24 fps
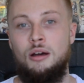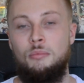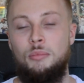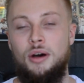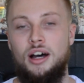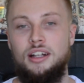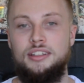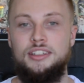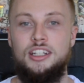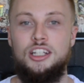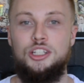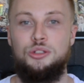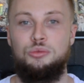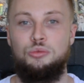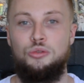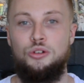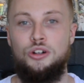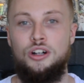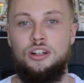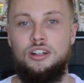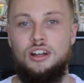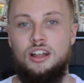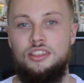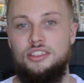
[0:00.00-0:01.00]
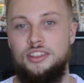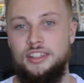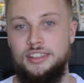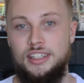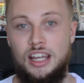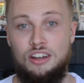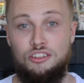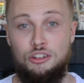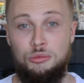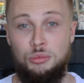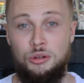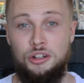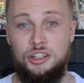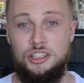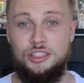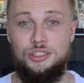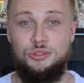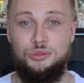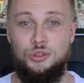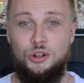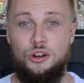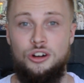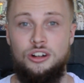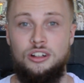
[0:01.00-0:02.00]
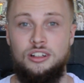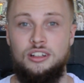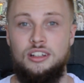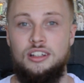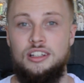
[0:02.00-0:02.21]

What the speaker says: But guess what? I think everybody's wrong.